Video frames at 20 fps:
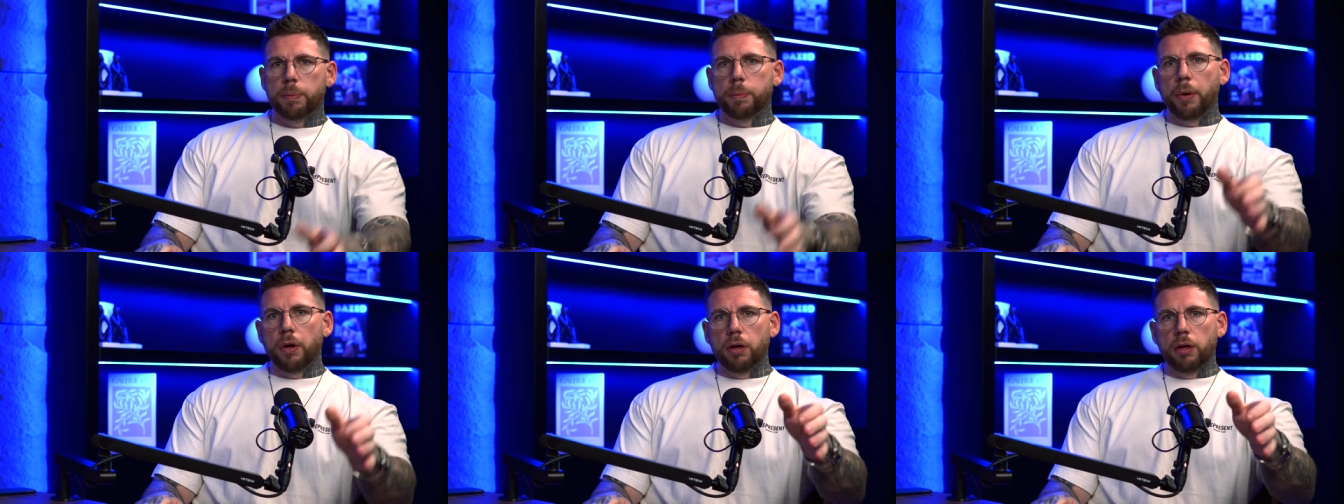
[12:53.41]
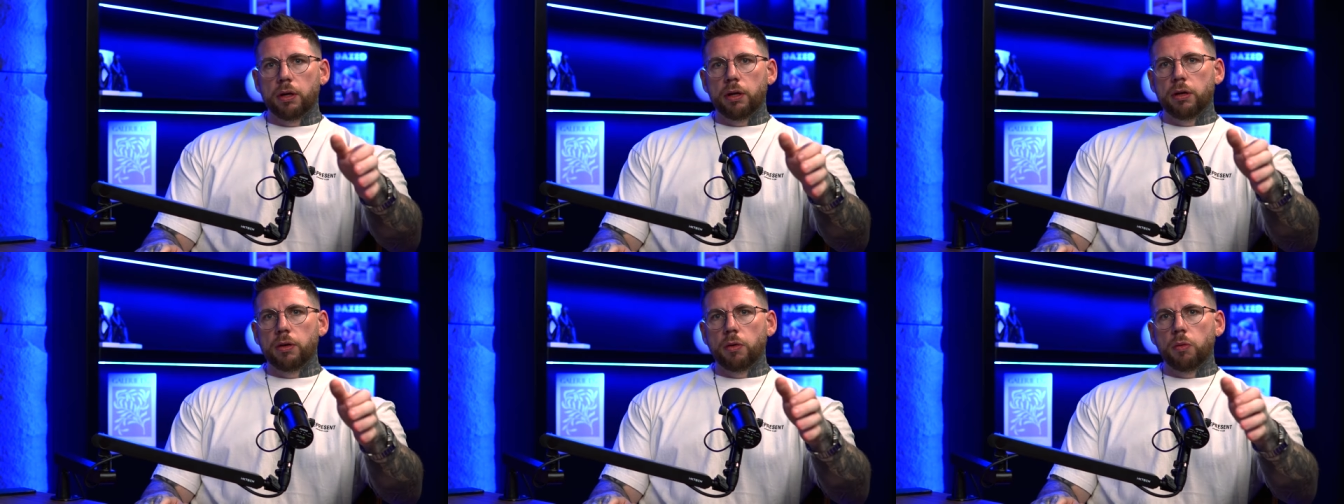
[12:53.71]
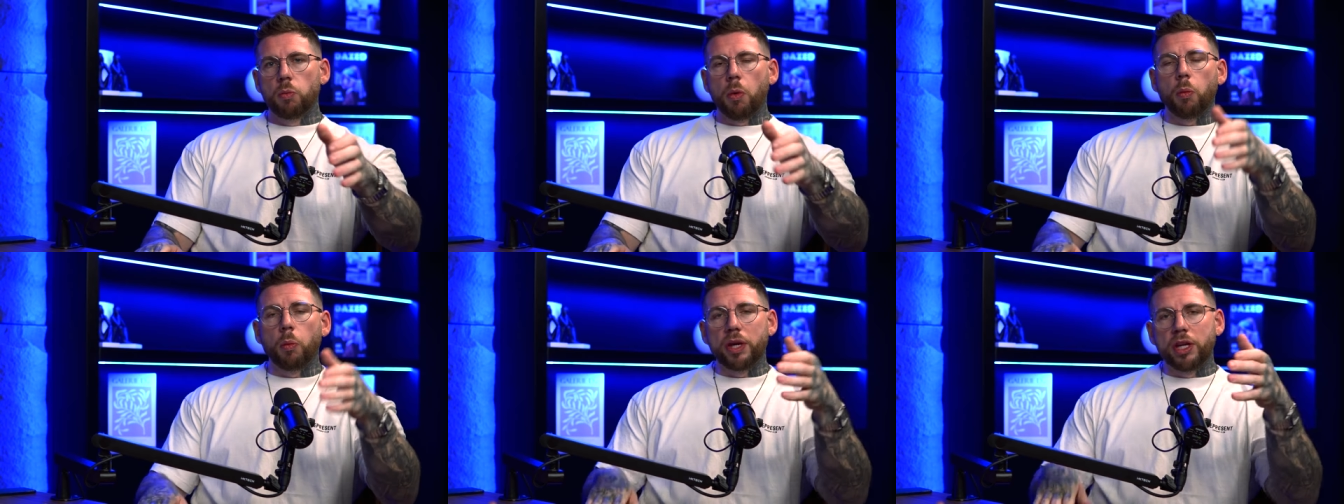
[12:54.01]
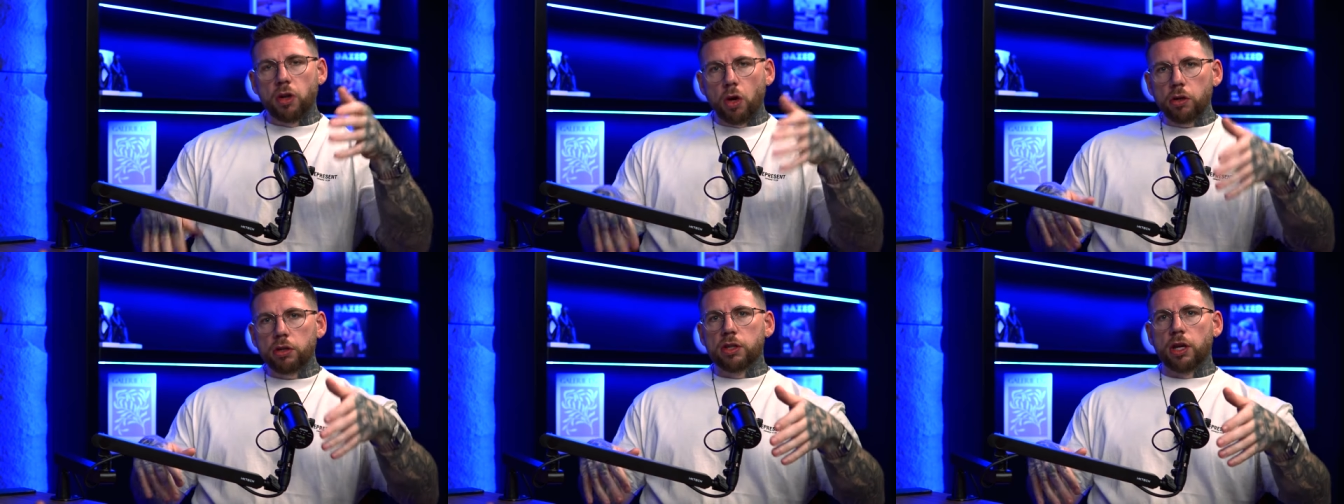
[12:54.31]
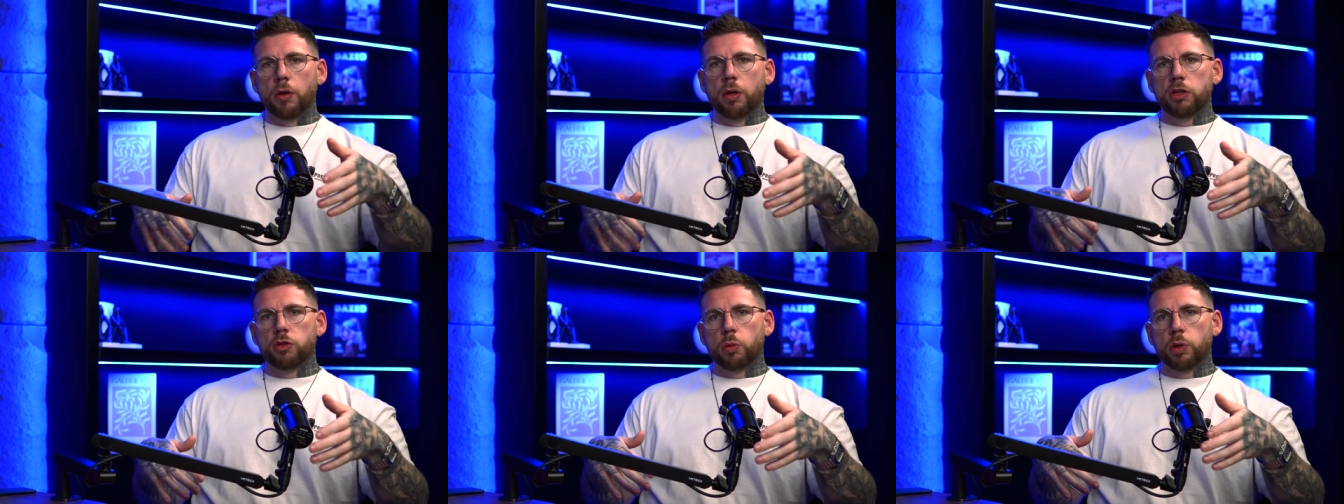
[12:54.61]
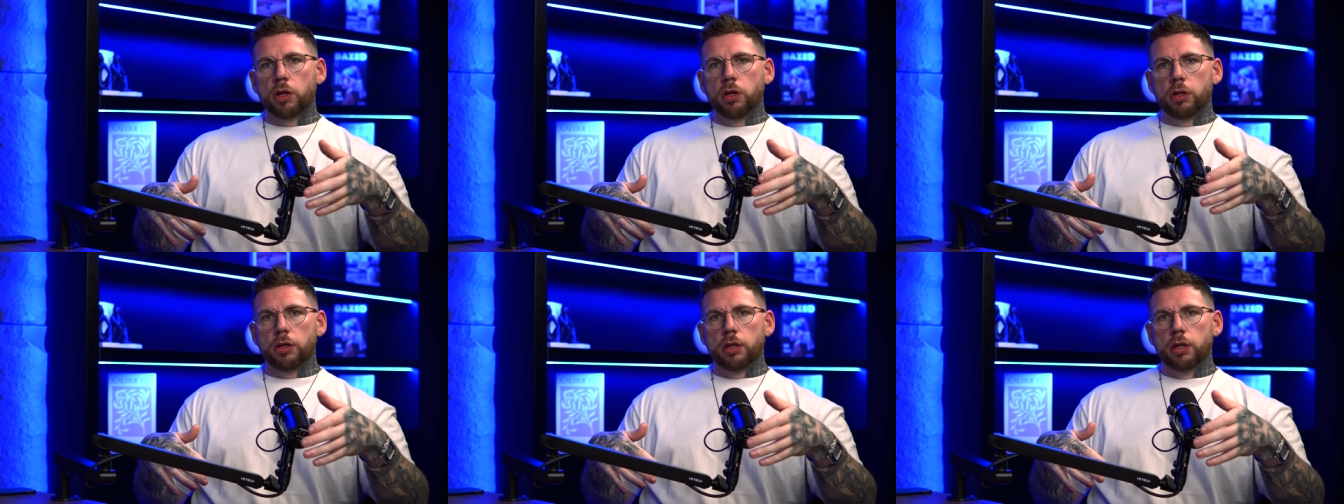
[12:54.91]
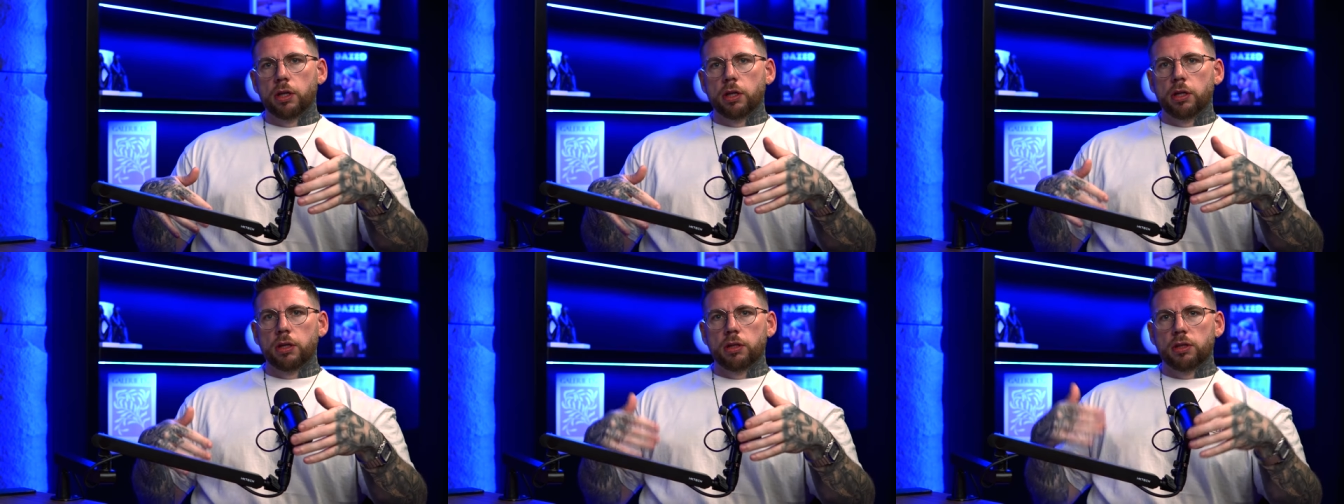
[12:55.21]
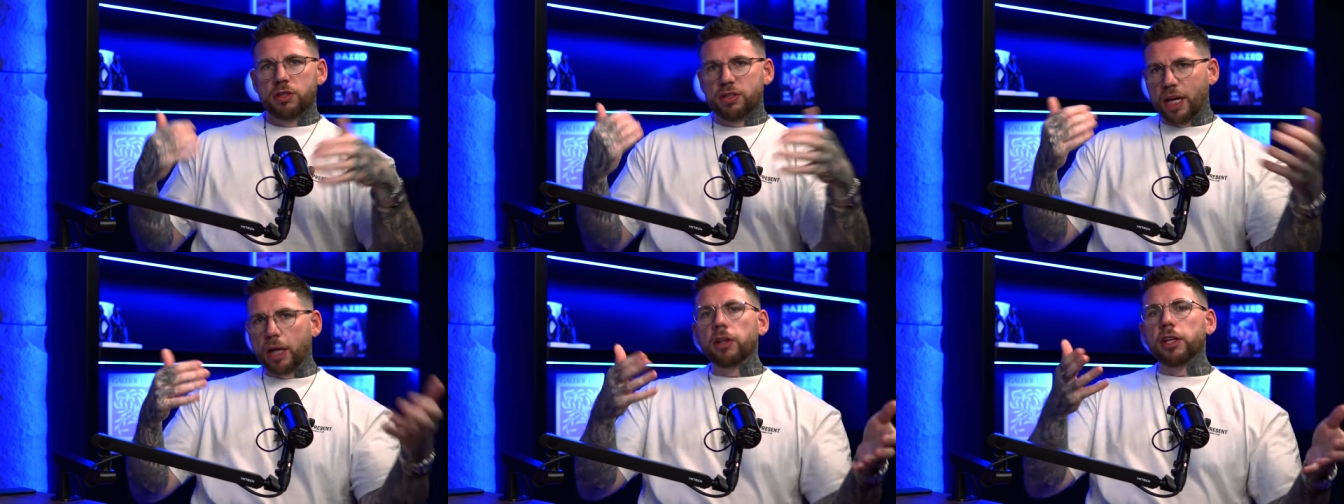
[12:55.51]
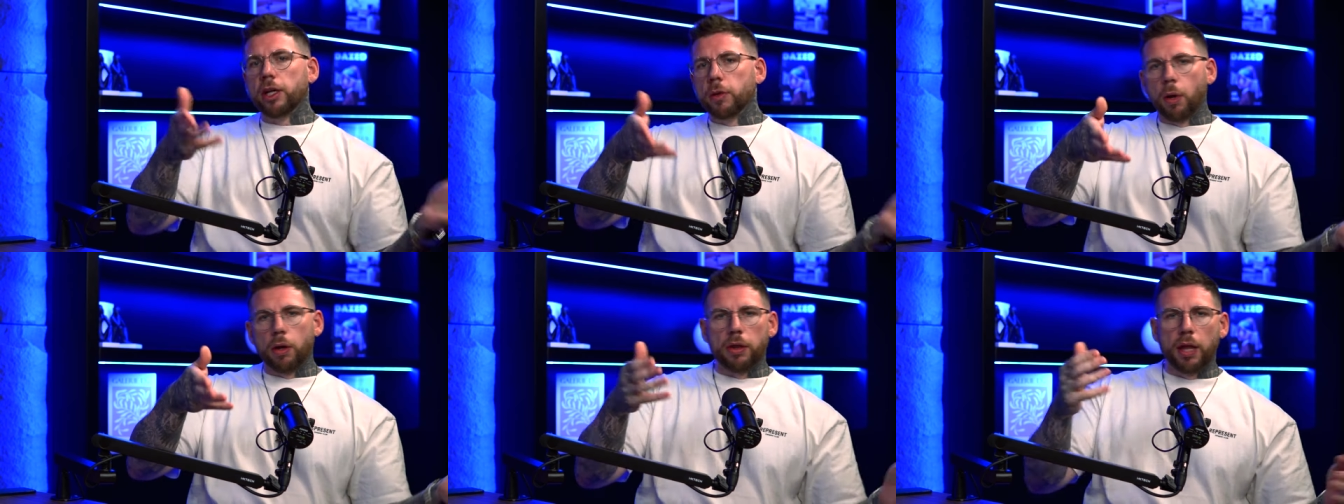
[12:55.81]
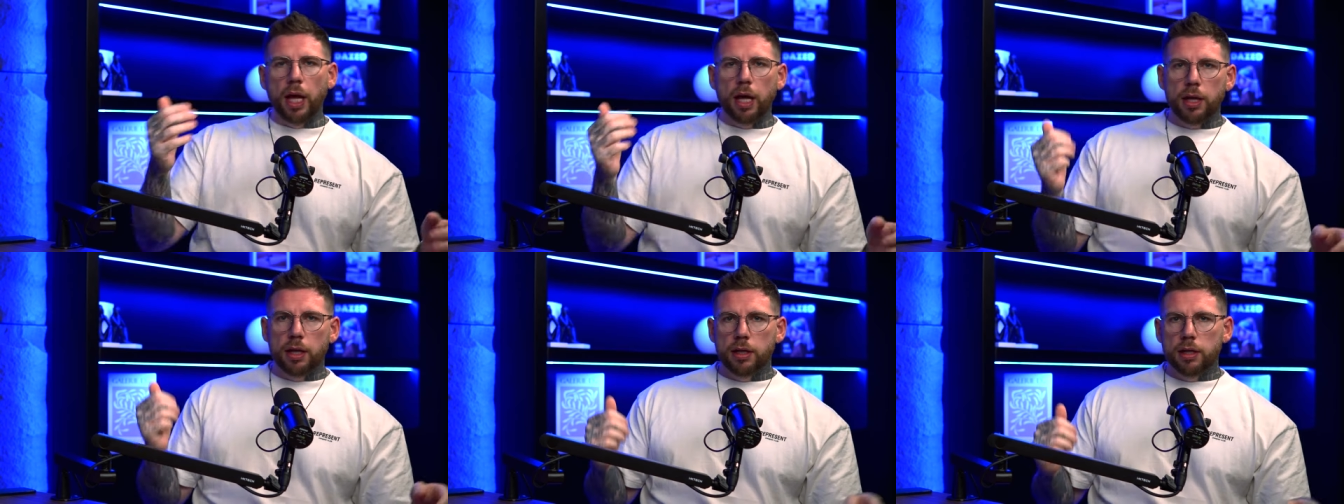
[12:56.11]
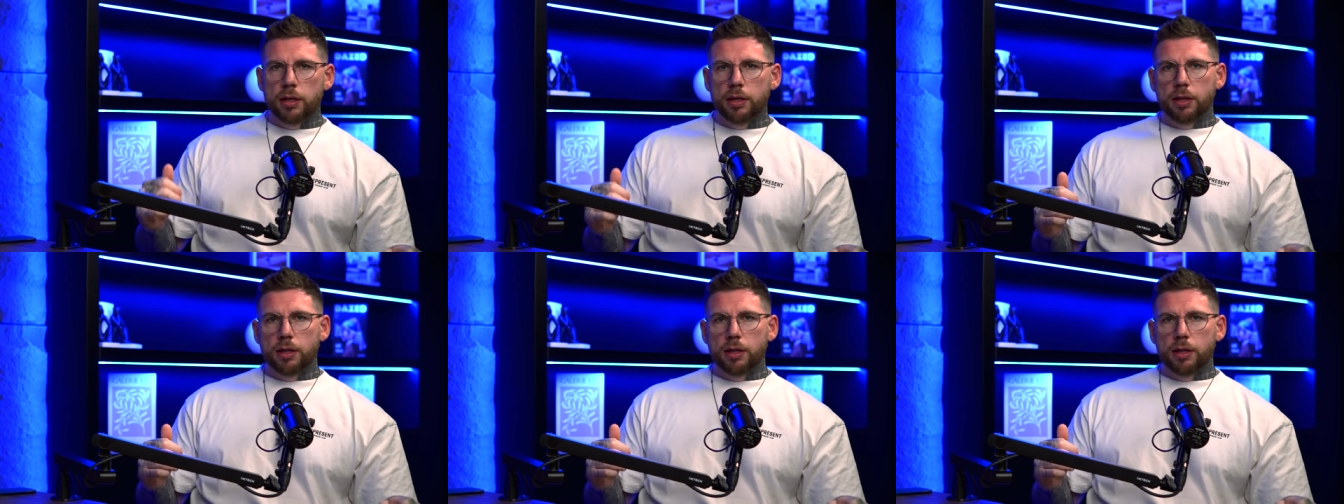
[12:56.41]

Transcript: But what we could do is we could sell you on that,